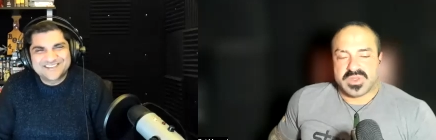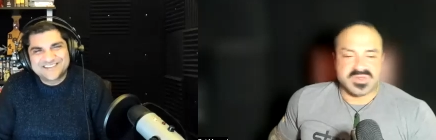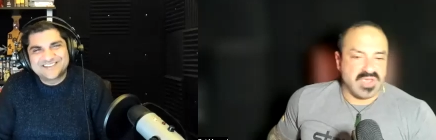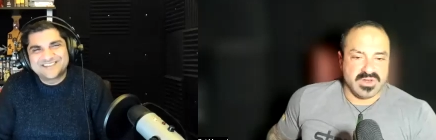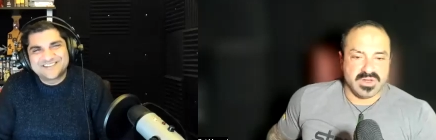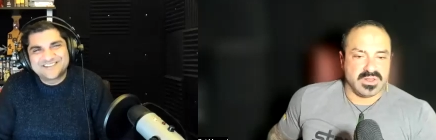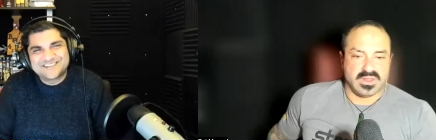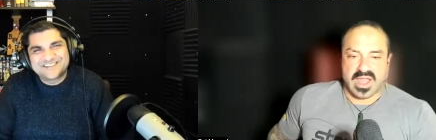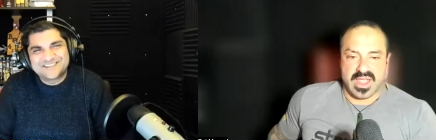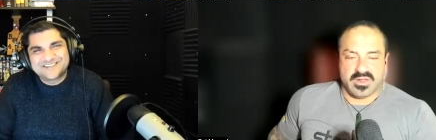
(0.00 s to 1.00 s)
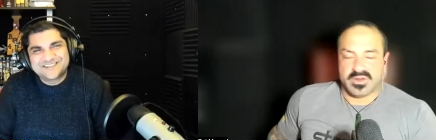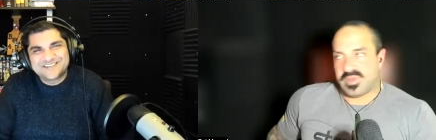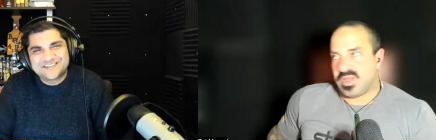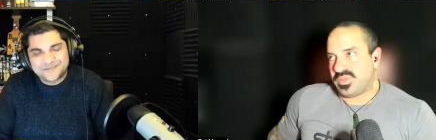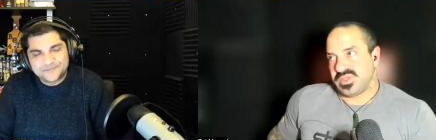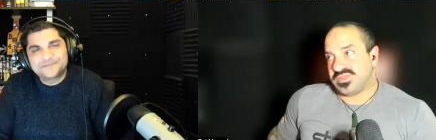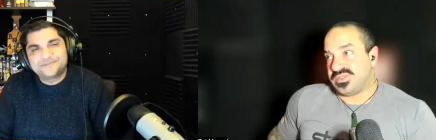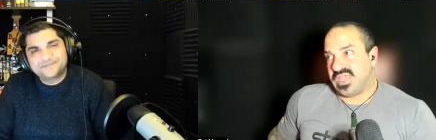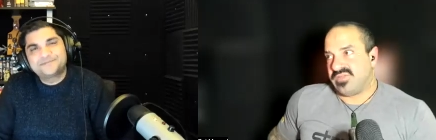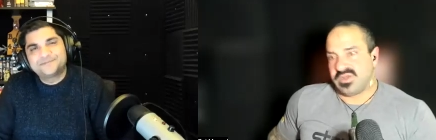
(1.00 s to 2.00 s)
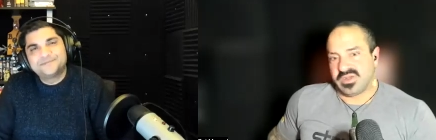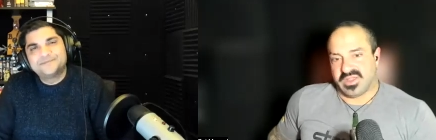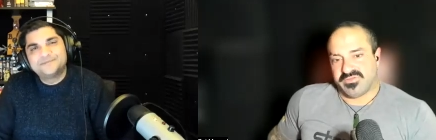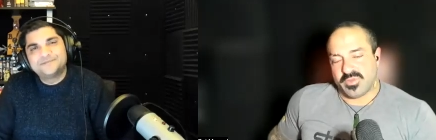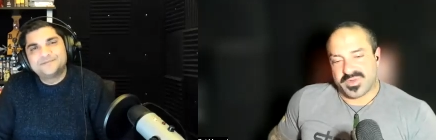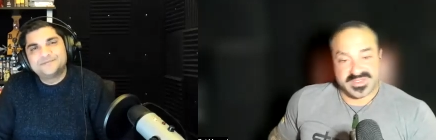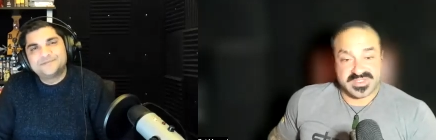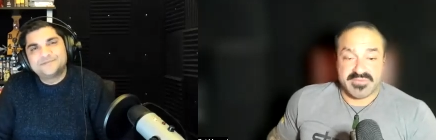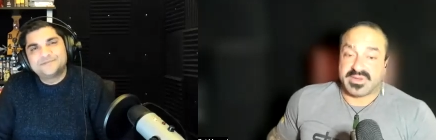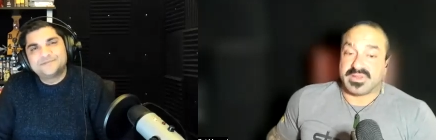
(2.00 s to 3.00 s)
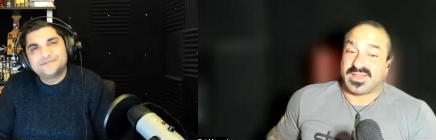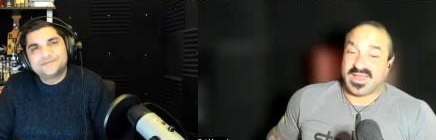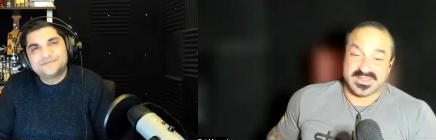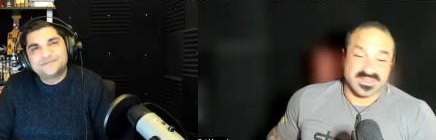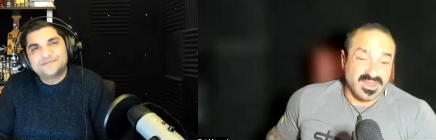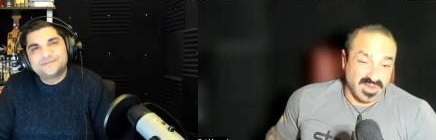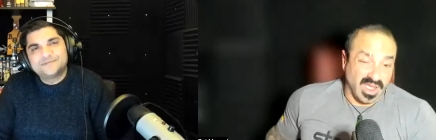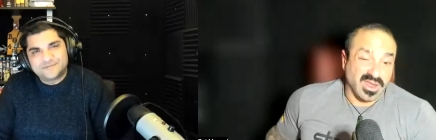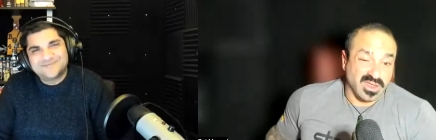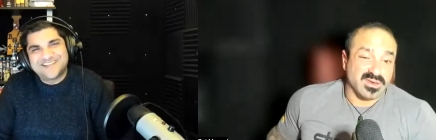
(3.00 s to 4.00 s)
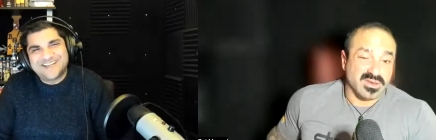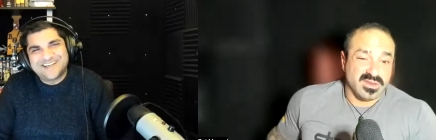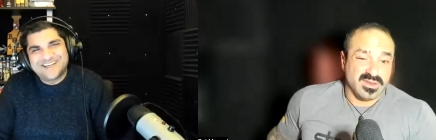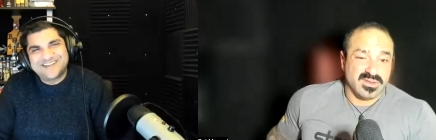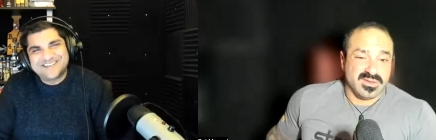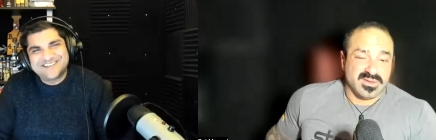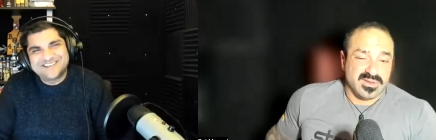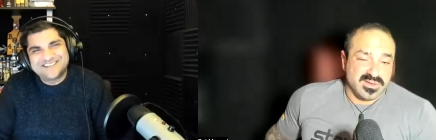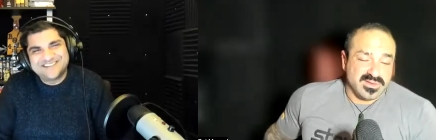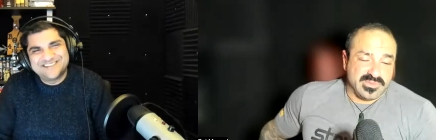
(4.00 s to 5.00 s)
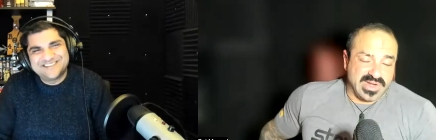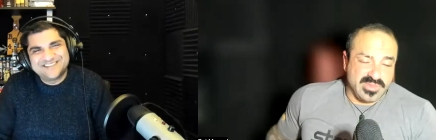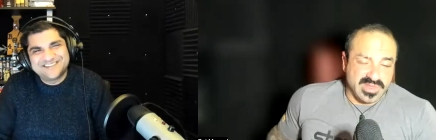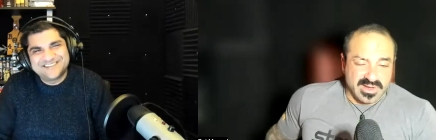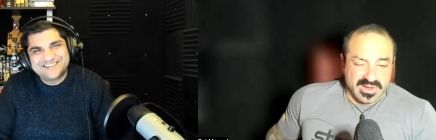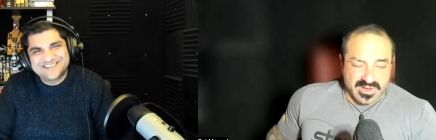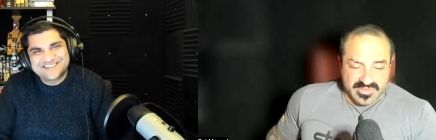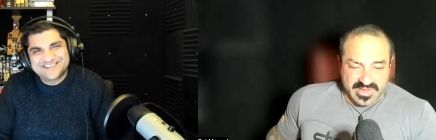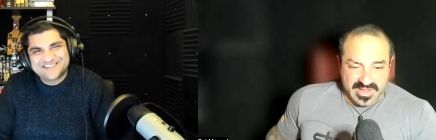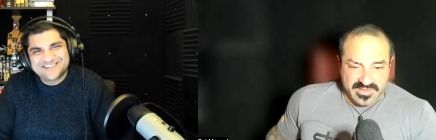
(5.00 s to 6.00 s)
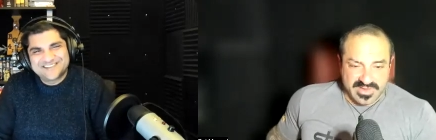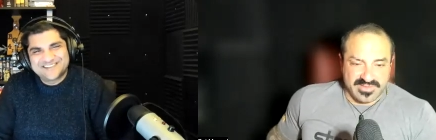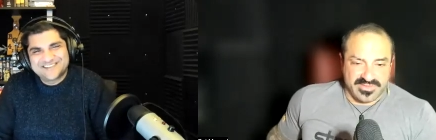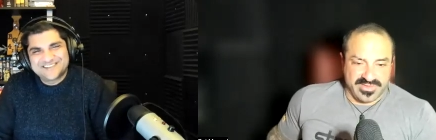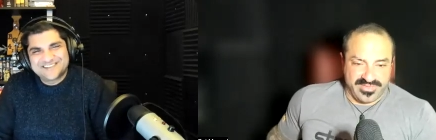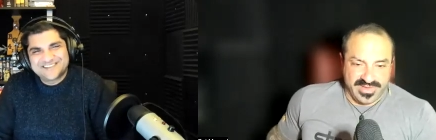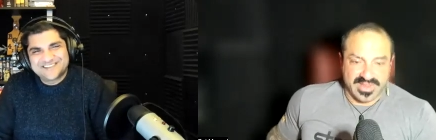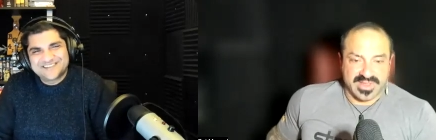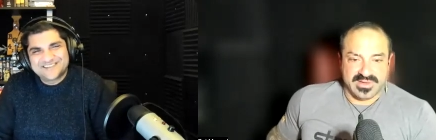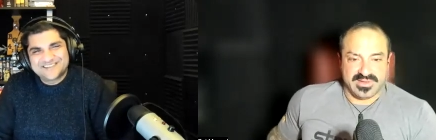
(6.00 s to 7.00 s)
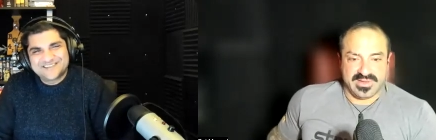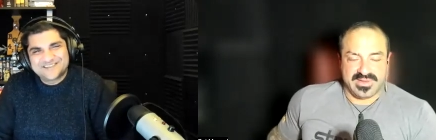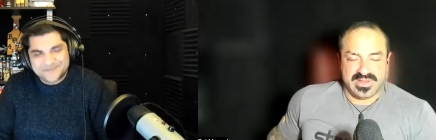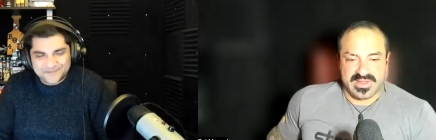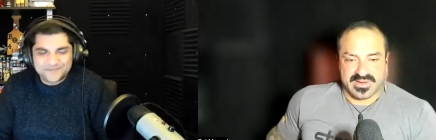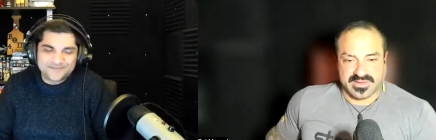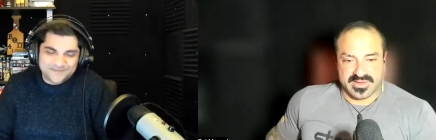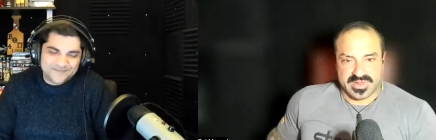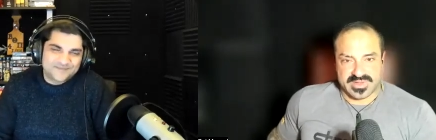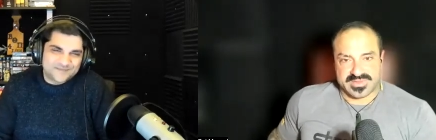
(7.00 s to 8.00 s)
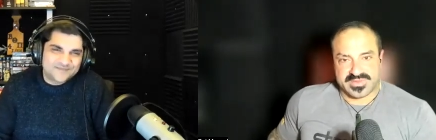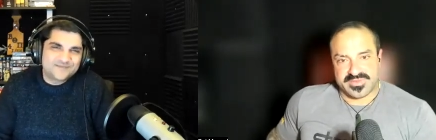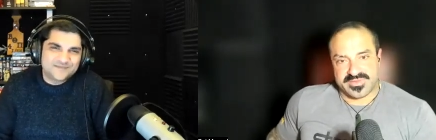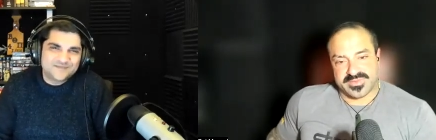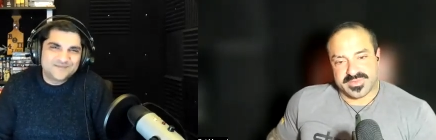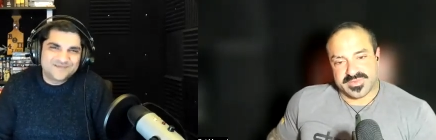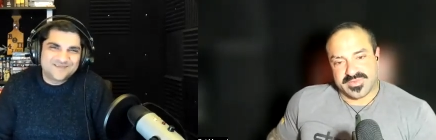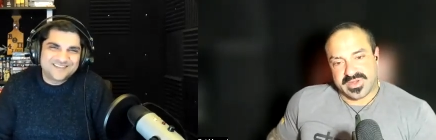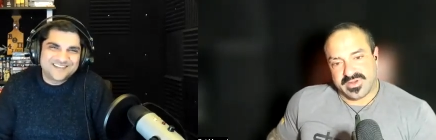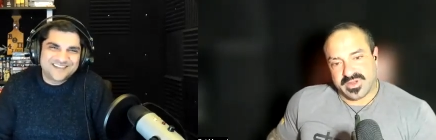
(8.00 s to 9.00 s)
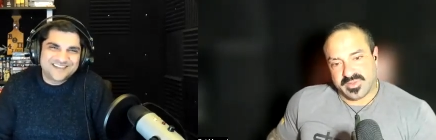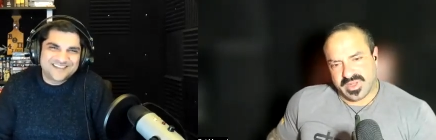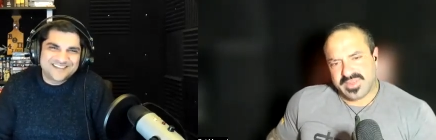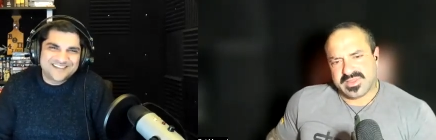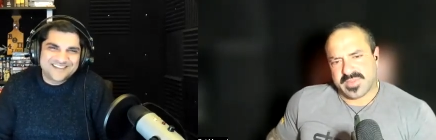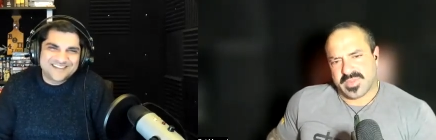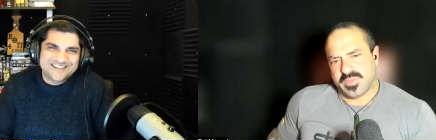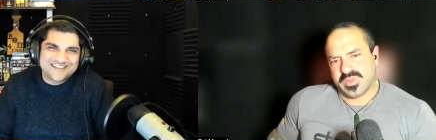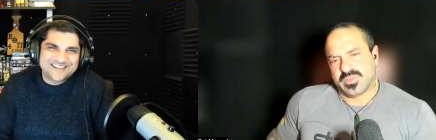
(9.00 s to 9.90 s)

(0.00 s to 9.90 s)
Speaker 1: be a David and Goliath, or it might be a David and like forty-seven Goliath. I get it. I'm young enough. I haven't hit fifty yet. I, I got a little bit of vinegar in me. I think that might be